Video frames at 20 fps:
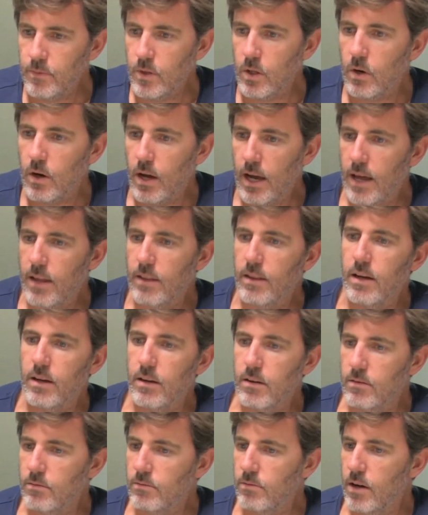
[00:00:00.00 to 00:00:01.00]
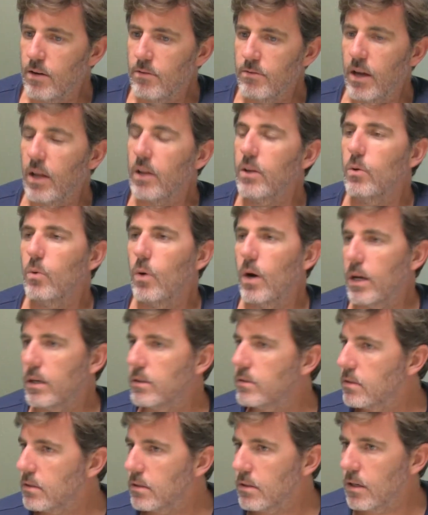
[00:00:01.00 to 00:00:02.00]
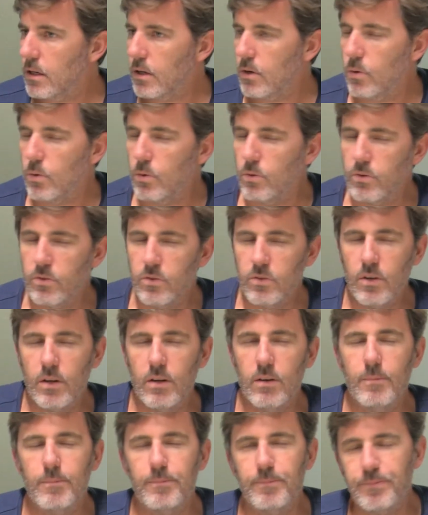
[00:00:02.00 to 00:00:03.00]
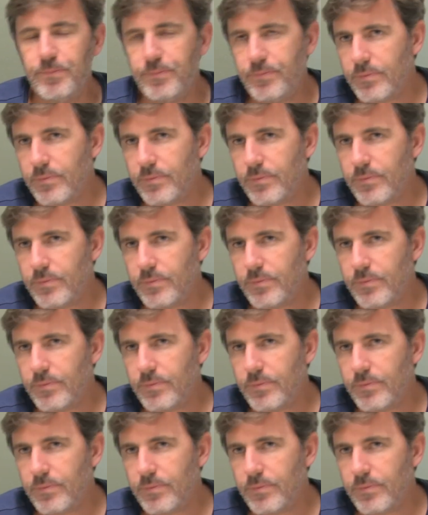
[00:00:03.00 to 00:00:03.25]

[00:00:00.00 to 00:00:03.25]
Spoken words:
how they evaluate a course. So